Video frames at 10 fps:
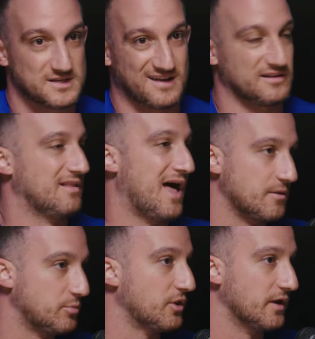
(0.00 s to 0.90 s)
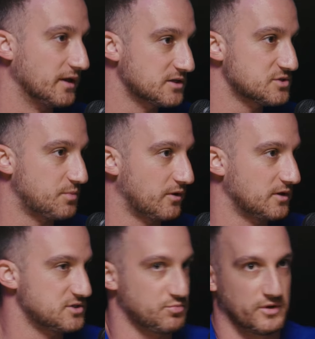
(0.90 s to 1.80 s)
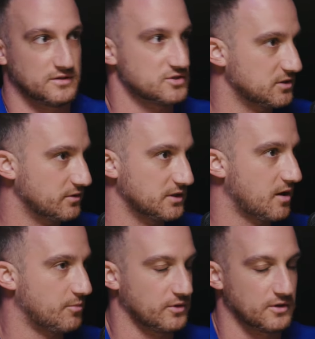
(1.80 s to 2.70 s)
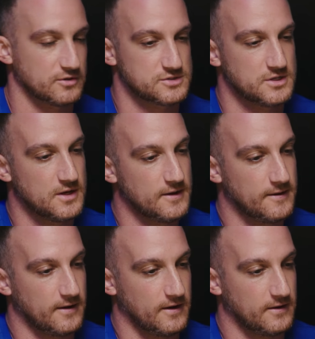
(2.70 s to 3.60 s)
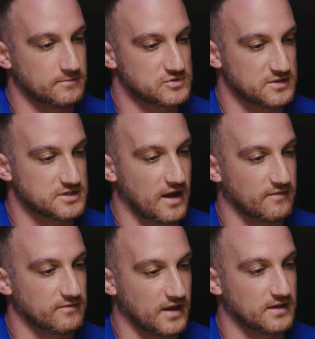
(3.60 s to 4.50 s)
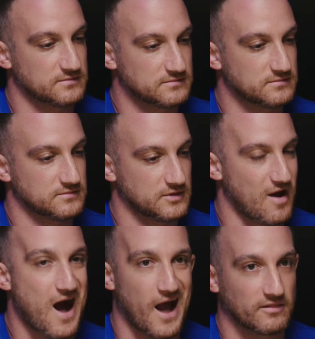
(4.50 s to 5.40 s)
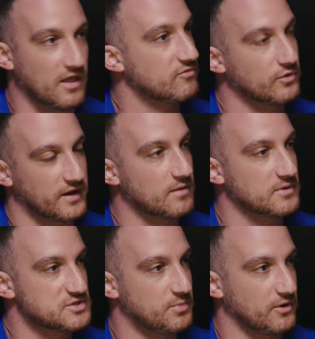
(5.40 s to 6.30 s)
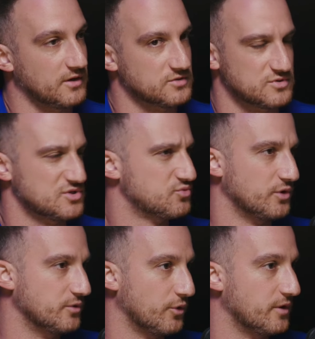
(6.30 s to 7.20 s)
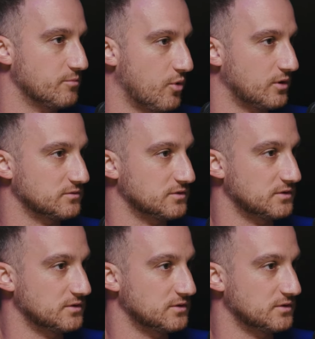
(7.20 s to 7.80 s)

He's gotten a lot of playing experience. He's played in the G League a couple years. Um, so he's gotten that you know high level game experience, which is really really important.